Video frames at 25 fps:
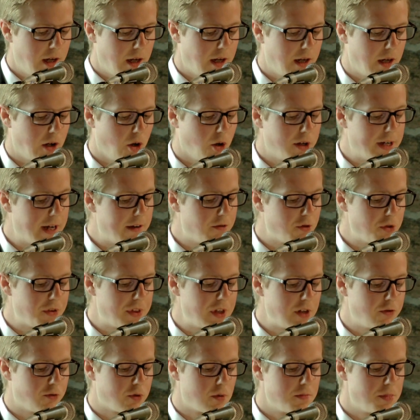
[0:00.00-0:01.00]
uh, on
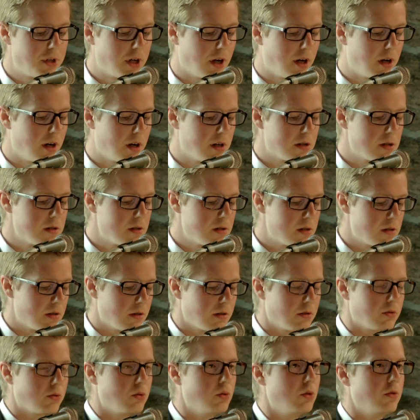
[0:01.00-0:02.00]
everything from dogs
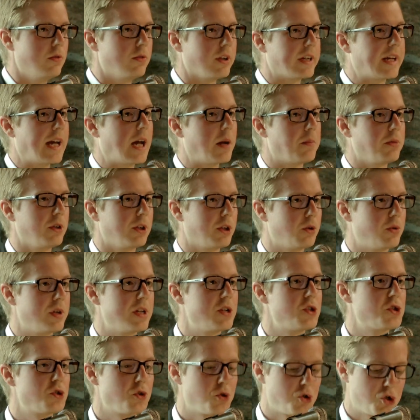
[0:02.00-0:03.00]
to vocabulary
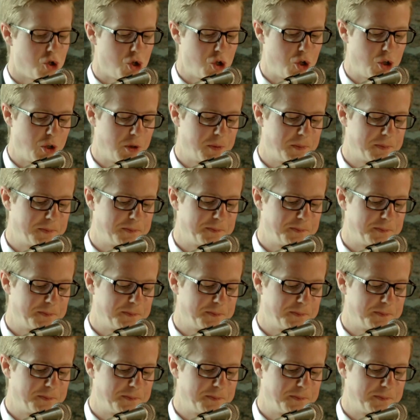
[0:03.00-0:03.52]
insertion.